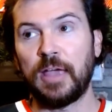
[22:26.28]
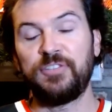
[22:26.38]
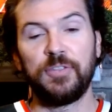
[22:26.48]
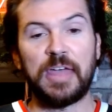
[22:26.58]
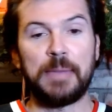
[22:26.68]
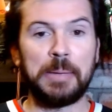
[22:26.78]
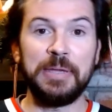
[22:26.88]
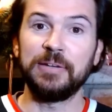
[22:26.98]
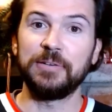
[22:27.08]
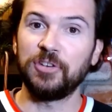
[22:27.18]
I still thought
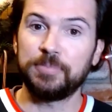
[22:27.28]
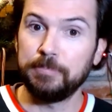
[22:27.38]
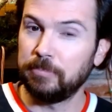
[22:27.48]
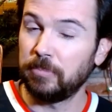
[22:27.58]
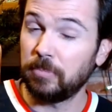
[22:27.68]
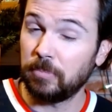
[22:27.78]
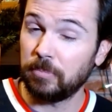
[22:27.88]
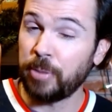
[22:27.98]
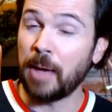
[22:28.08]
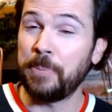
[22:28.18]
maybe he can just
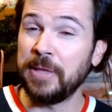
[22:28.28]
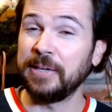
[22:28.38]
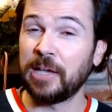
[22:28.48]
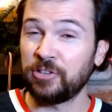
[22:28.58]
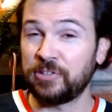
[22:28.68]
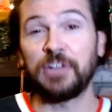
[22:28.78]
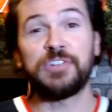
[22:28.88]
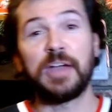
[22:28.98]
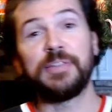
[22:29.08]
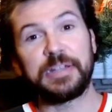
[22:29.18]
pop in and catch a
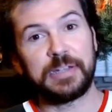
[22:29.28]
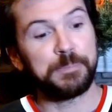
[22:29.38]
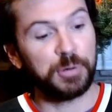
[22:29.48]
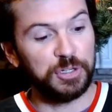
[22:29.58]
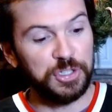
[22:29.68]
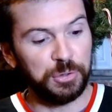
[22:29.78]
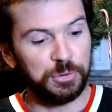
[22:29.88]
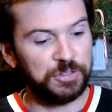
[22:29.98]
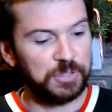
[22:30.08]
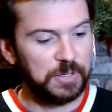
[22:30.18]
touchdown like per
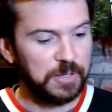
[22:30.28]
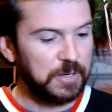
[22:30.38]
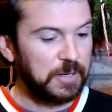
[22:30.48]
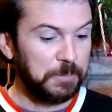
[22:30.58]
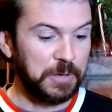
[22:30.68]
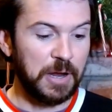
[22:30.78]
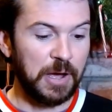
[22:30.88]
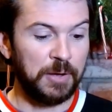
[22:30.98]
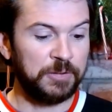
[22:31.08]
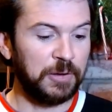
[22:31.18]
usual. But
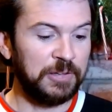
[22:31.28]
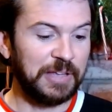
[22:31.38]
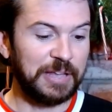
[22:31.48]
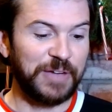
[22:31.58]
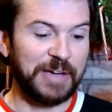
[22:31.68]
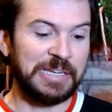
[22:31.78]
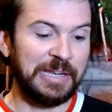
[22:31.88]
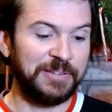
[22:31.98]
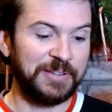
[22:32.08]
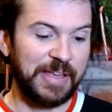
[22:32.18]
no, so he still has 5
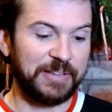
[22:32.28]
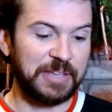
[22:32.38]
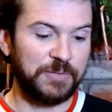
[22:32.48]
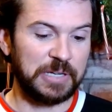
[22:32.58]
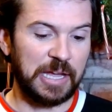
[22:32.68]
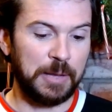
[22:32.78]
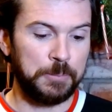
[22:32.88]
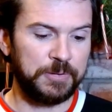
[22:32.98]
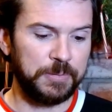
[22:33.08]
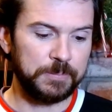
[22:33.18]
TDs in the last 7
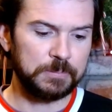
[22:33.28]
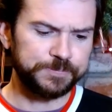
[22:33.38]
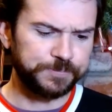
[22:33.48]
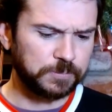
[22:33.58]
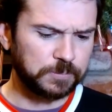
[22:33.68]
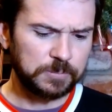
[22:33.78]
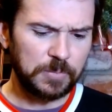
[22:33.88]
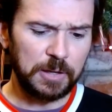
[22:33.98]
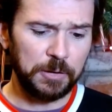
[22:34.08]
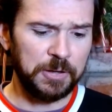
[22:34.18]
games.
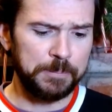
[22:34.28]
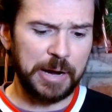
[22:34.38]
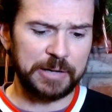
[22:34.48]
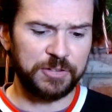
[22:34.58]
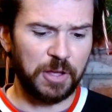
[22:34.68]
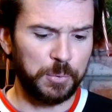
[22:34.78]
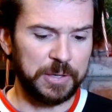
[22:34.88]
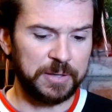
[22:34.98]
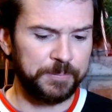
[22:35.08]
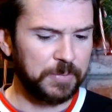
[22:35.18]
Couldn't practice all
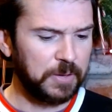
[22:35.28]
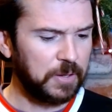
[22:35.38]
week.